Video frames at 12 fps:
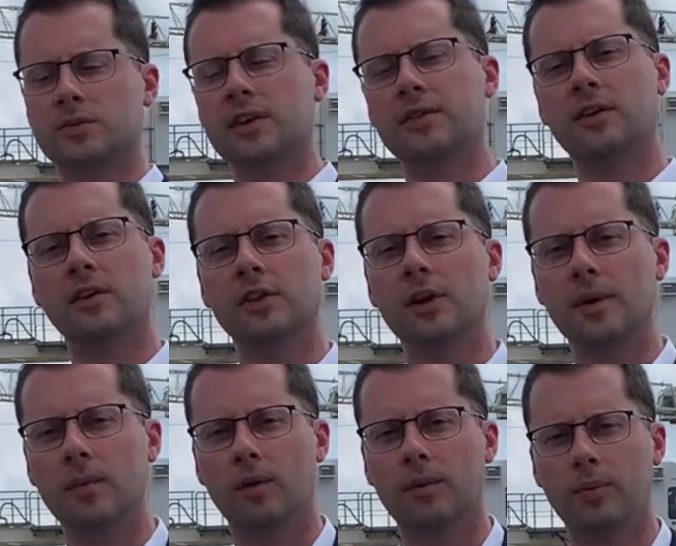which I think are a little
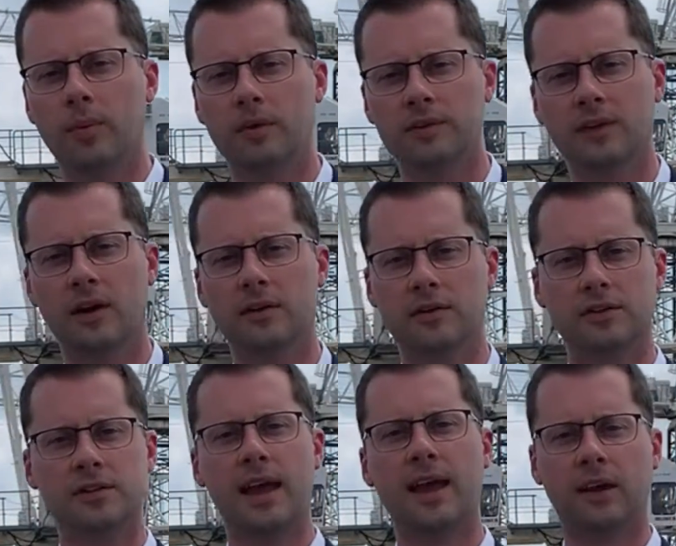bit more important to
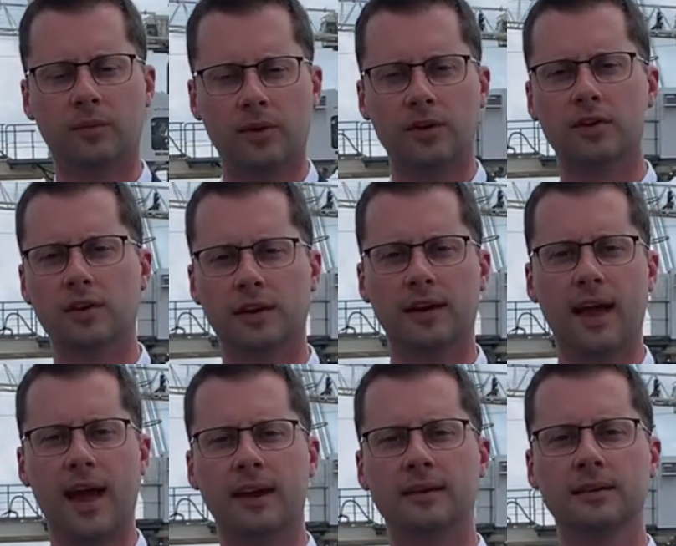understand when you're
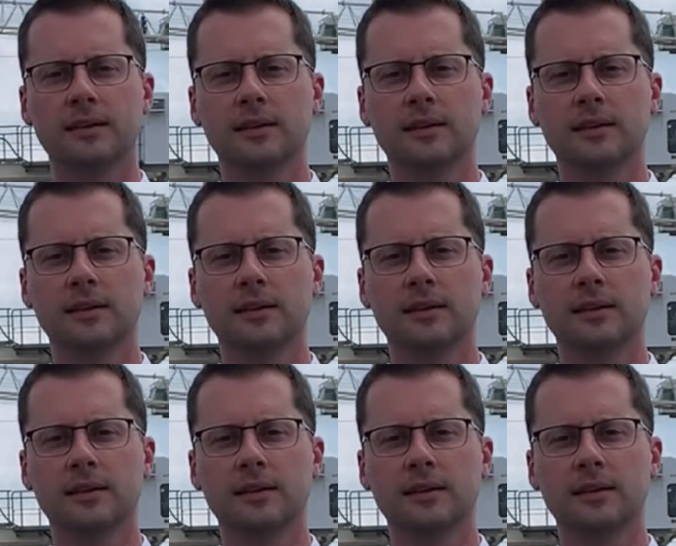looking at